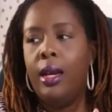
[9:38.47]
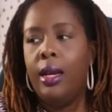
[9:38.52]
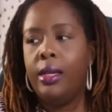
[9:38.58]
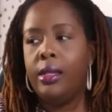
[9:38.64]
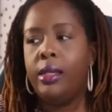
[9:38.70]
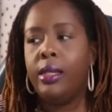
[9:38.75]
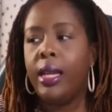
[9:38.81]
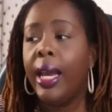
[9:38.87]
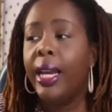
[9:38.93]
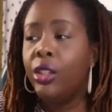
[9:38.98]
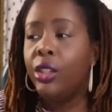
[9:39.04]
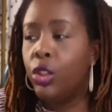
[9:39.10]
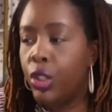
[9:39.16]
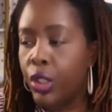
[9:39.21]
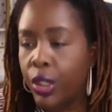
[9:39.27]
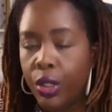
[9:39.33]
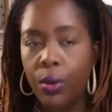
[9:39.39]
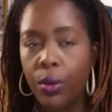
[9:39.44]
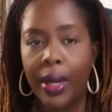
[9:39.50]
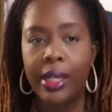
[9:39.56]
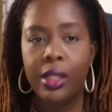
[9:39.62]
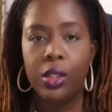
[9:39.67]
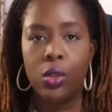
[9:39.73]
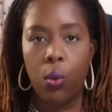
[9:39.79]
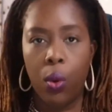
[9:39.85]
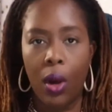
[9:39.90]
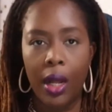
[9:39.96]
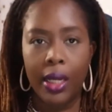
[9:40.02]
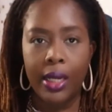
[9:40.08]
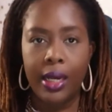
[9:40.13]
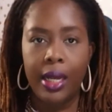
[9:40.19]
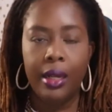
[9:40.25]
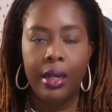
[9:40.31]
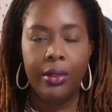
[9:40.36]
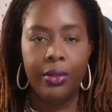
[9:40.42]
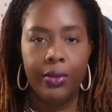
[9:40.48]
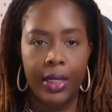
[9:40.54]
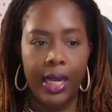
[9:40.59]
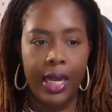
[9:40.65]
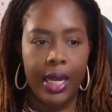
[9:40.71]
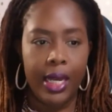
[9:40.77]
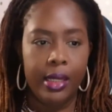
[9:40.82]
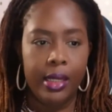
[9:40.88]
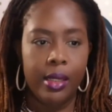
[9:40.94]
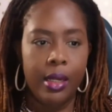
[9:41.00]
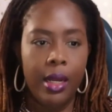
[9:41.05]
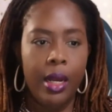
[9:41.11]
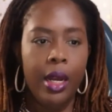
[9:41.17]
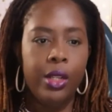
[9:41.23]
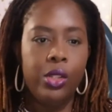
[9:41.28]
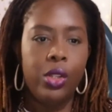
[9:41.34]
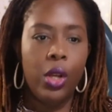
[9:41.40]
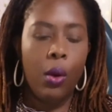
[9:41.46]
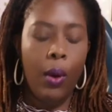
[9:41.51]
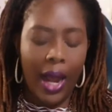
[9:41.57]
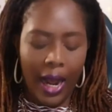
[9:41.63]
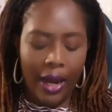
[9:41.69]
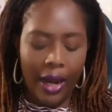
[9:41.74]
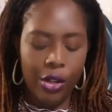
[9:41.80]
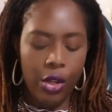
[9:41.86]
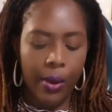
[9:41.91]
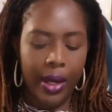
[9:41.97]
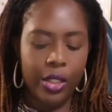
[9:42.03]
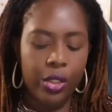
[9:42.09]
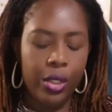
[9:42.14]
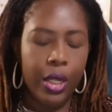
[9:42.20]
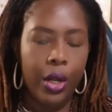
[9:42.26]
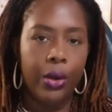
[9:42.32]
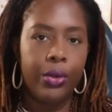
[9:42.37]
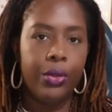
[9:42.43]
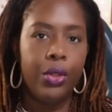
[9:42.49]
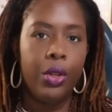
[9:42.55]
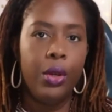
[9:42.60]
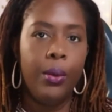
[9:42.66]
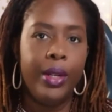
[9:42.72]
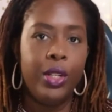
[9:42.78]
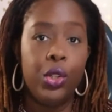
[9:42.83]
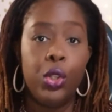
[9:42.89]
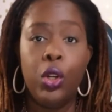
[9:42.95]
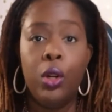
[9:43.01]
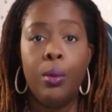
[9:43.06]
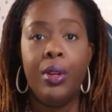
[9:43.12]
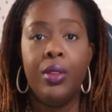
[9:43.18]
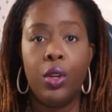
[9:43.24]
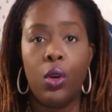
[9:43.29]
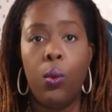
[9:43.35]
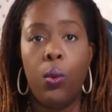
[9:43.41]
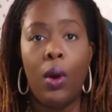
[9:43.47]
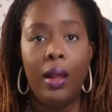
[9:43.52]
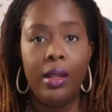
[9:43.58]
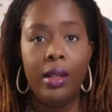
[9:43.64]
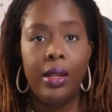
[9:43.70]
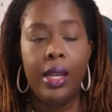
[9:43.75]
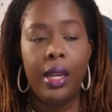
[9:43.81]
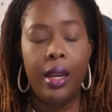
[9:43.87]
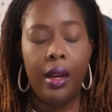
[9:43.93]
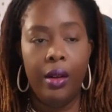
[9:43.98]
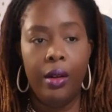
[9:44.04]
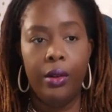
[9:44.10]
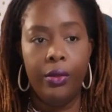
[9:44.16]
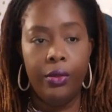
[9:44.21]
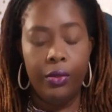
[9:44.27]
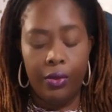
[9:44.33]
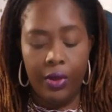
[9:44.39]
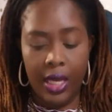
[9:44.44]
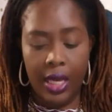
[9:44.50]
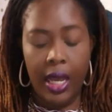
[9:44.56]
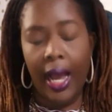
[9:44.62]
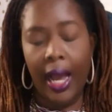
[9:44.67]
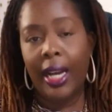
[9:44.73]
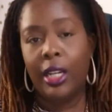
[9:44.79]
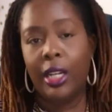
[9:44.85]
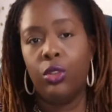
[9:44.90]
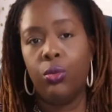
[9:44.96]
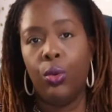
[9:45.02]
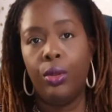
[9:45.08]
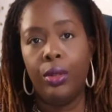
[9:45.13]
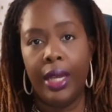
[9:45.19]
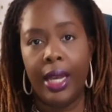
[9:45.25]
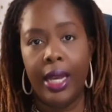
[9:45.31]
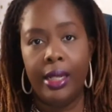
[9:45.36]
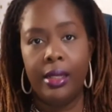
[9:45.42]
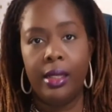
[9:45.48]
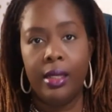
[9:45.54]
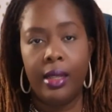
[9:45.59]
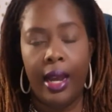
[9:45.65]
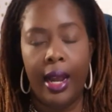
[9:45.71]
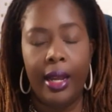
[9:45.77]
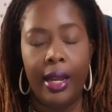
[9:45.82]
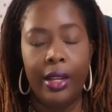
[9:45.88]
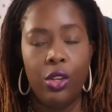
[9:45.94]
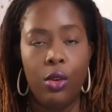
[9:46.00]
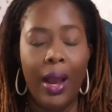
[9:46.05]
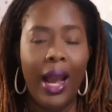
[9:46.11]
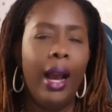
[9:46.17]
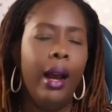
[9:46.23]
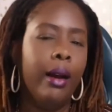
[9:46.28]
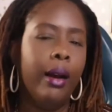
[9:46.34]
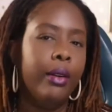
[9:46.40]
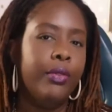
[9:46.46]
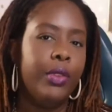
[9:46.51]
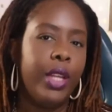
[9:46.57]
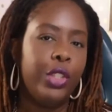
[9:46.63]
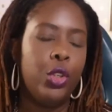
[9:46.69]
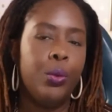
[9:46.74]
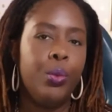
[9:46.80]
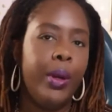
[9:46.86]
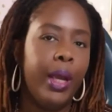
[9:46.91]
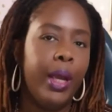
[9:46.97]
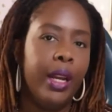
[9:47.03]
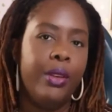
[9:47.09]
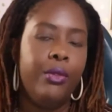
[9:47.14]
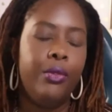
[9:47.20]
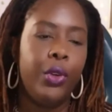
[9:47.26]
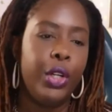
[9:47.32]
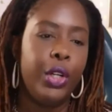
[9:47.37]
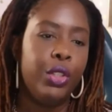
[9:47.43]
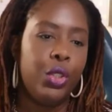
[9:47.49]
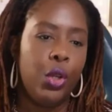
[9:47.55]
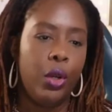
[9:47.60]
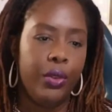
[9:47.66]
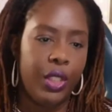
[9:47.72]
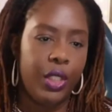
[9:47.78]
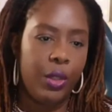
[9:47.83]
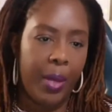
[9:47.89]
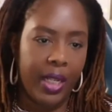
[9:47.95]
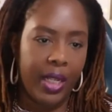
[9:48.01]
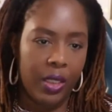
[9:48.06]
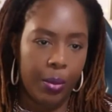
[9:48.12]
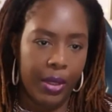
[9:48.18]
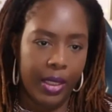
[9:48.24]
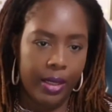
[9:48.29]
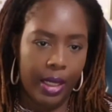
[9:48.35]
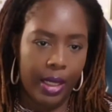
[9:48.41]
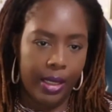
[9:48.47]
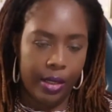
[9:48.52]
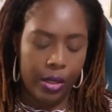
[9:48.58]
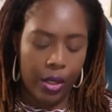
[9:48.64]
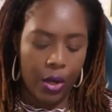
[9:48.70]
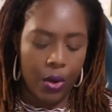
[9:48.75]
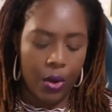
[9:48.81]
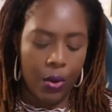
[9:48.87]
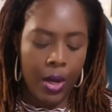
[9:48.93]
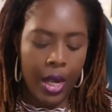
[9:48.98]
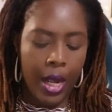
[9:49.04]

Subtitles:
Stage 2 is quality of leads. So how do you actually go through and determine the quality of the actual leads that you have, that you're bringing in for your service-based business? So